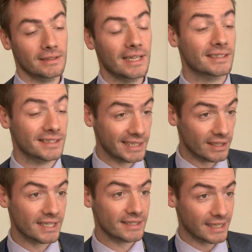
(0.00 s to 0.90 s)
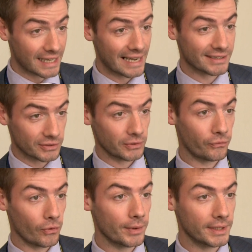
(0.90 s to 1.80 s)
They see us as a classical
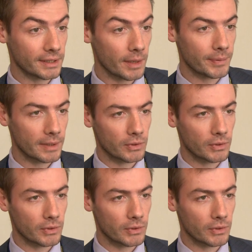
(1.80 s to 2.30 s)
forwarding company,